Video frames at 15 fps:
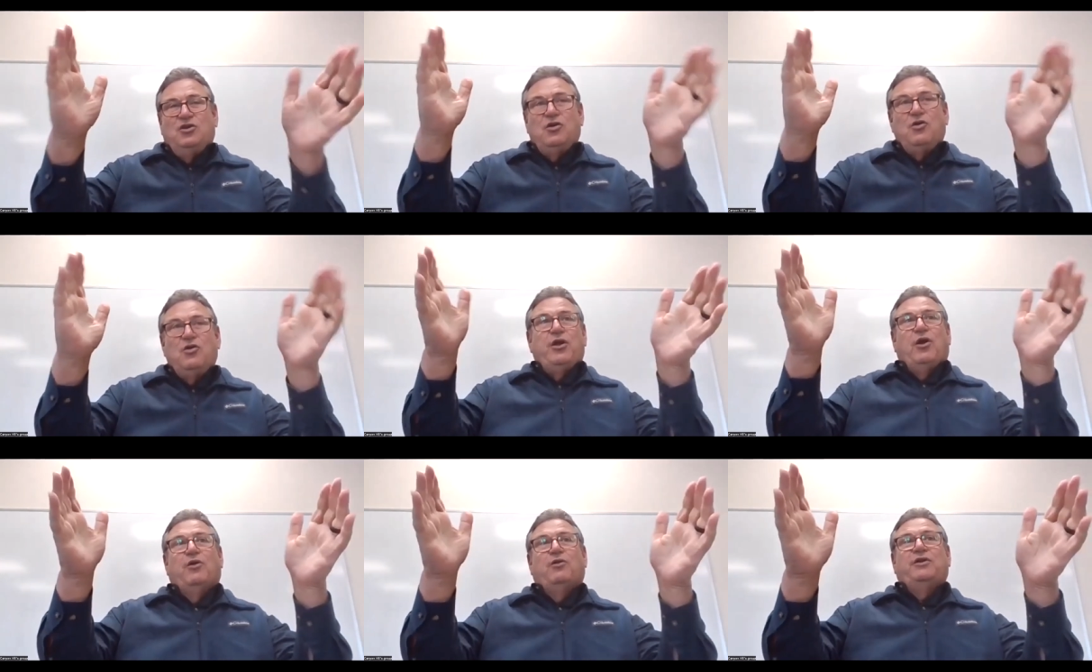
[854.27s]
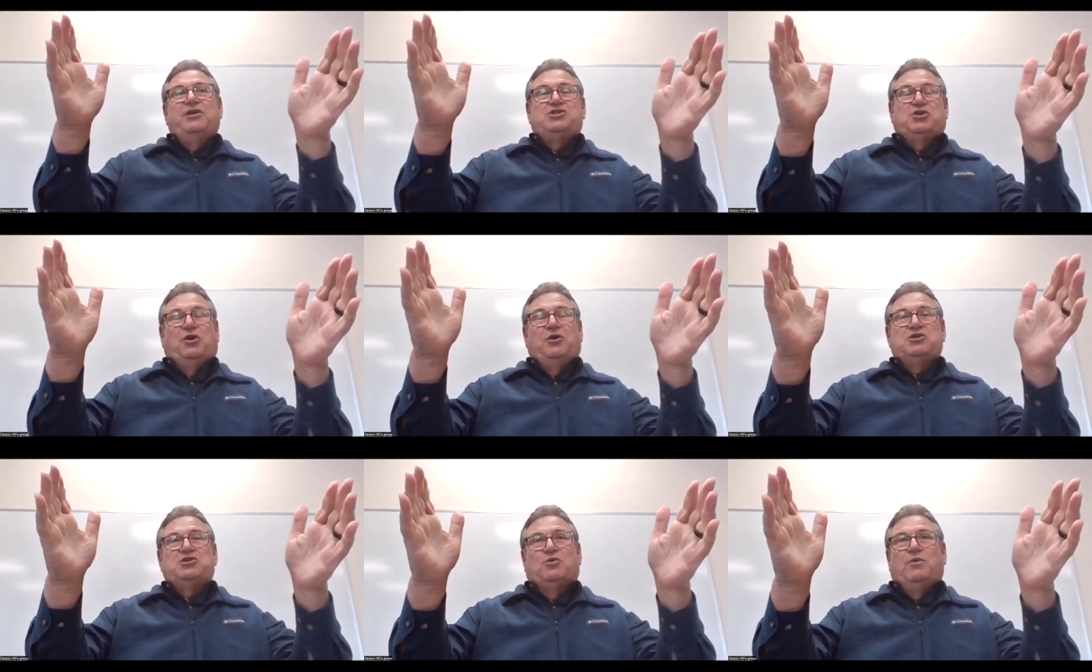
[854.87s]
You know, the early
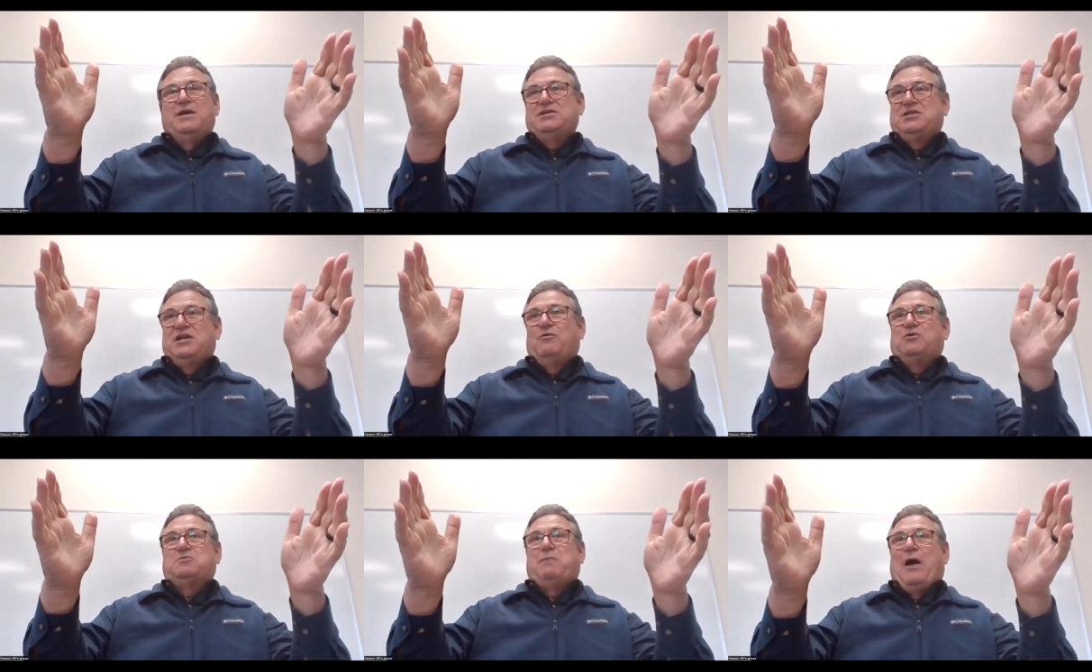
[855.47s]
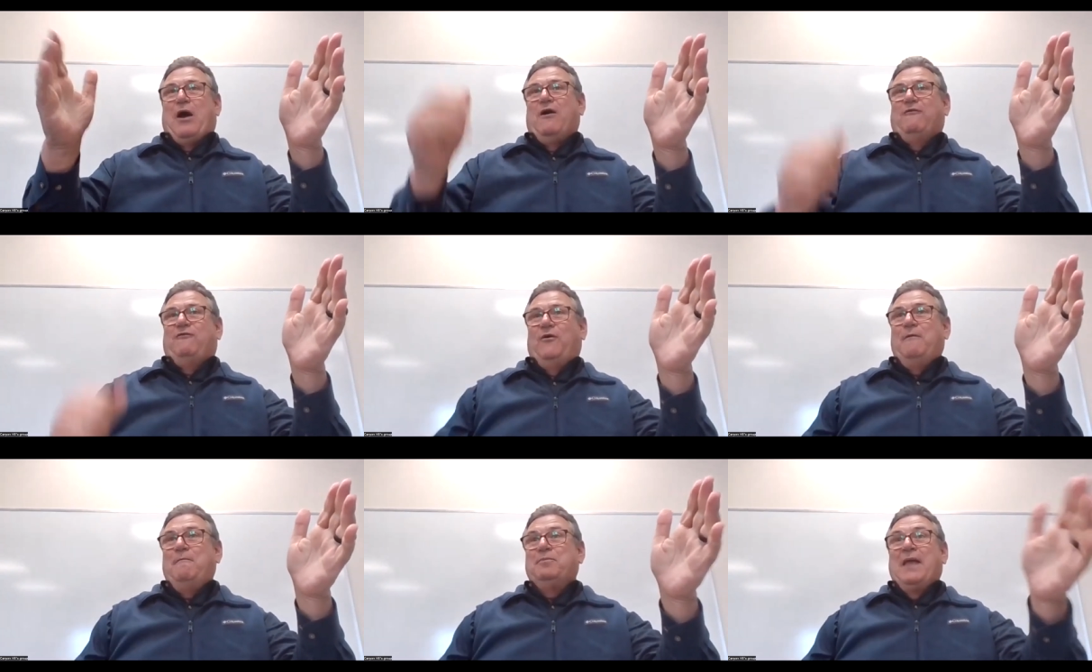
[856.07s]
church, the reason it was
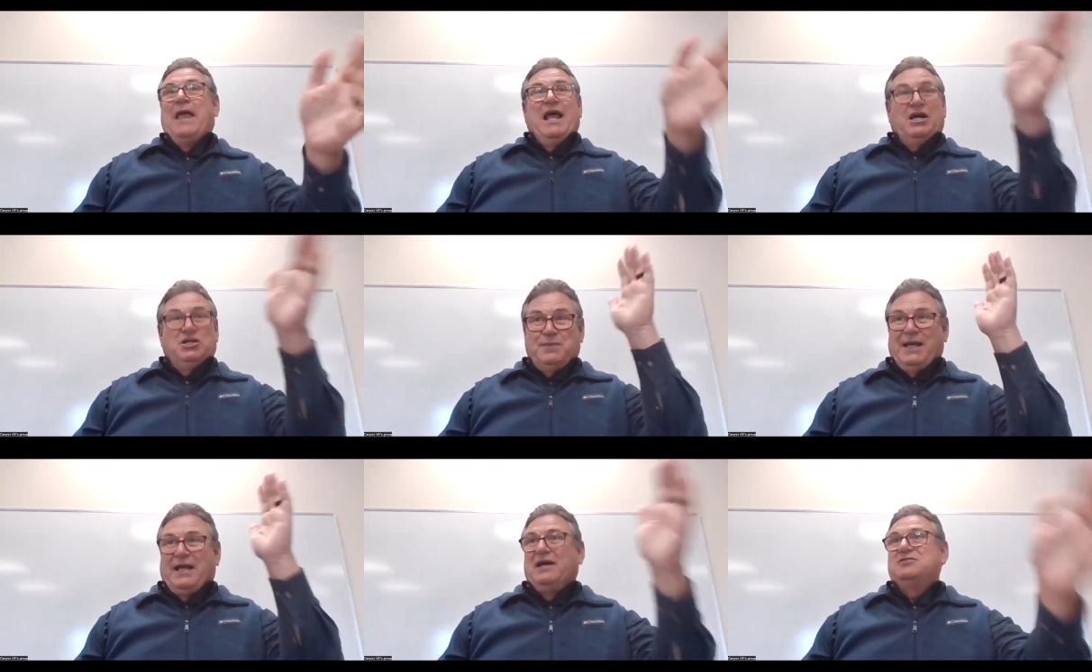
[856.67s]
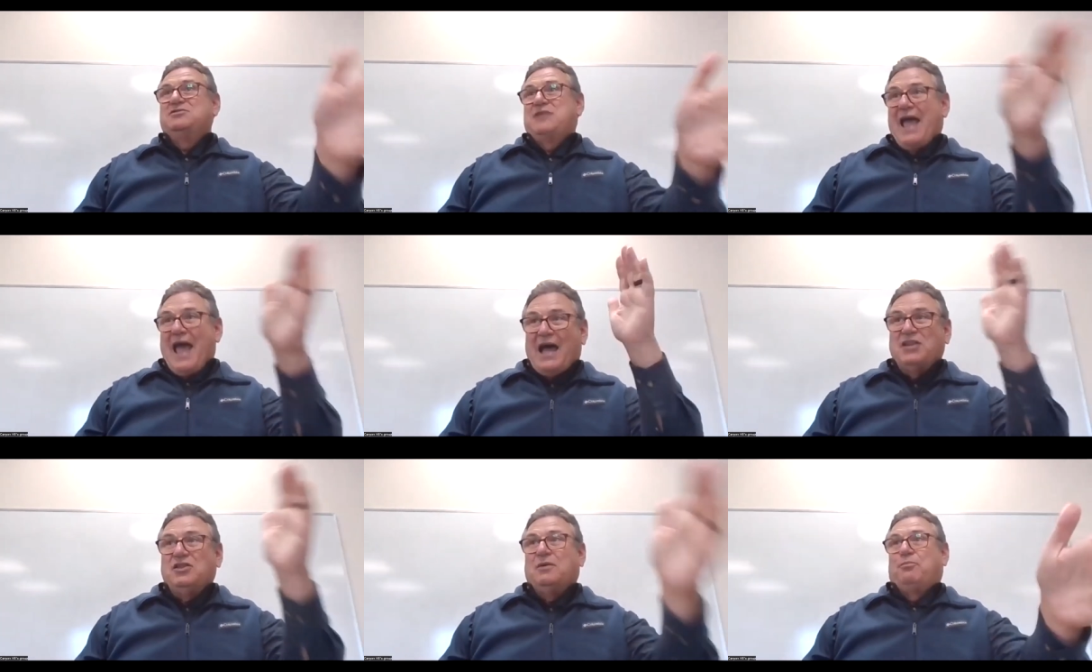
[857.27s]
powerful is because they
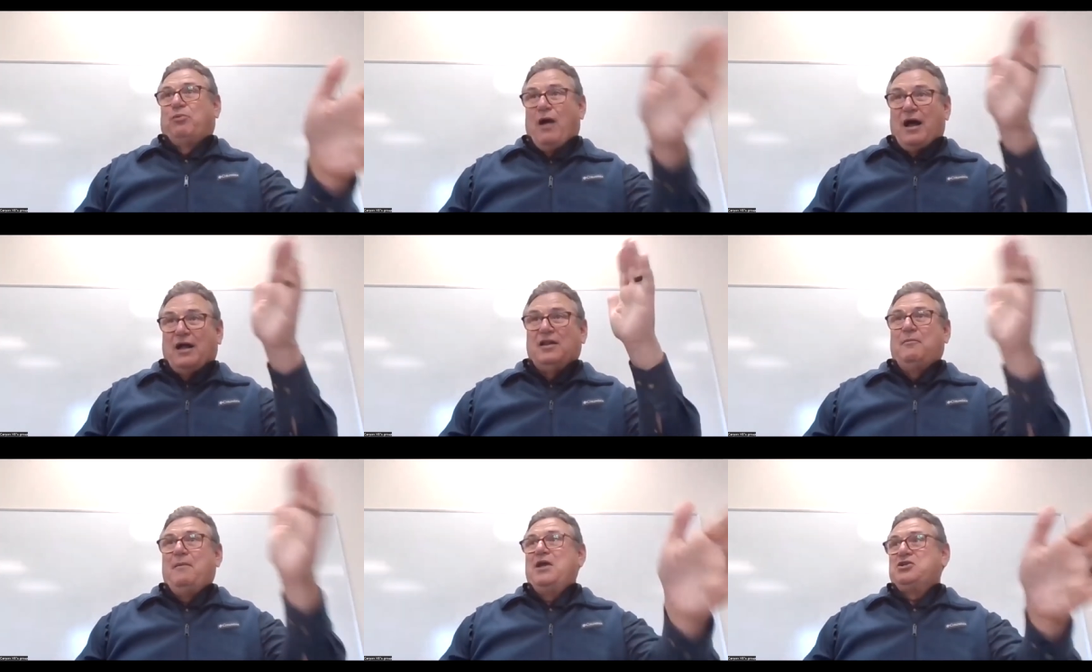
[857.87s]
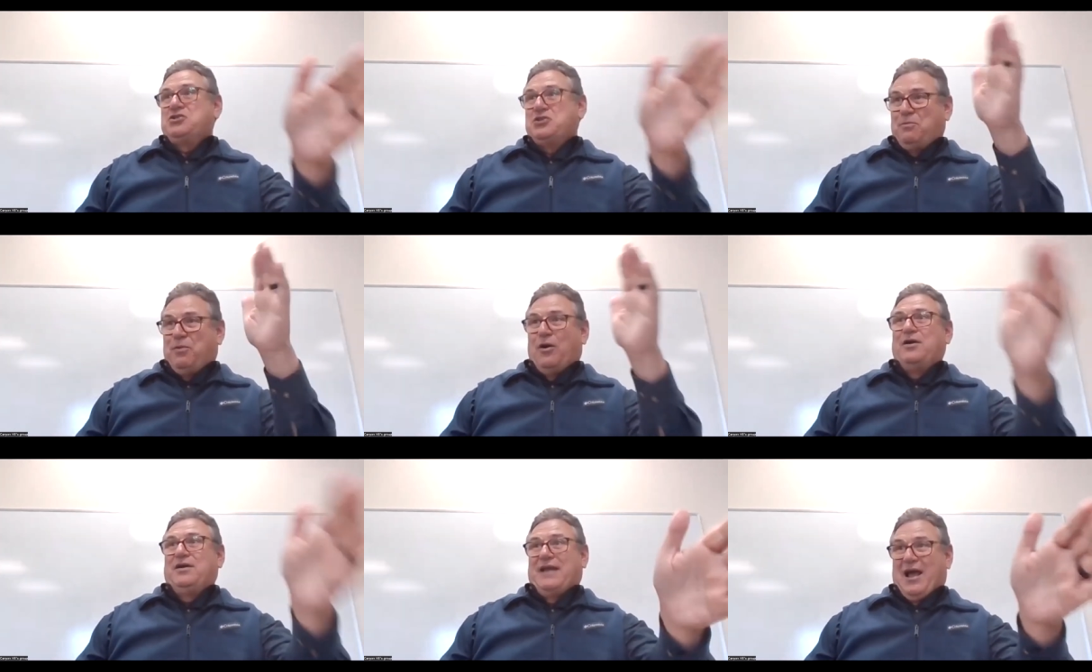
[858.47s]
had the proclamation
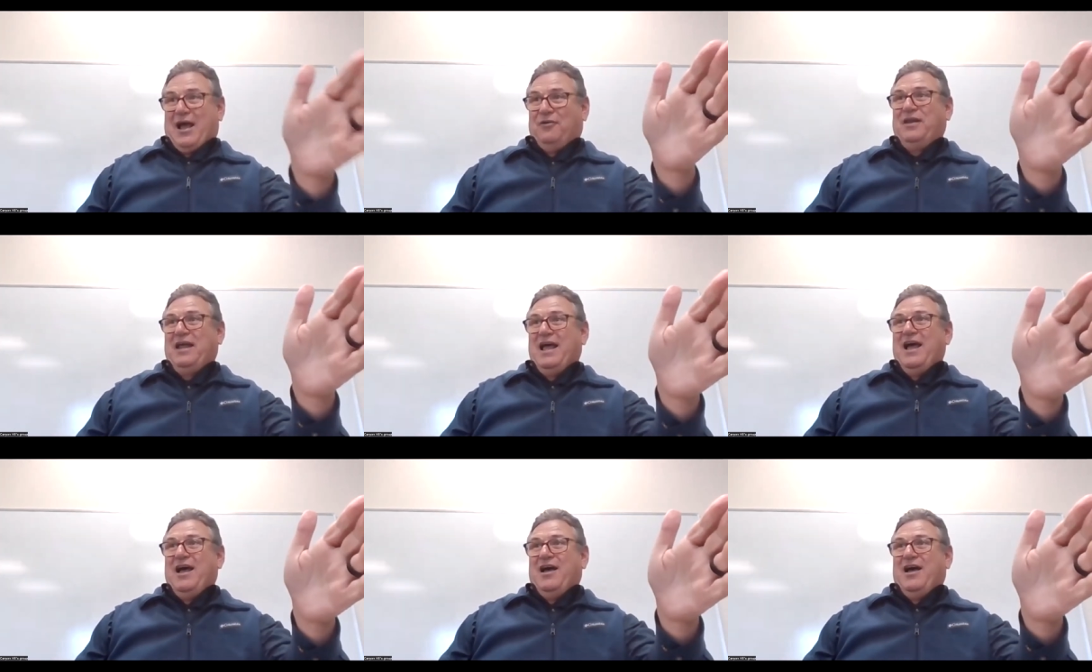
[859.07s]
part down,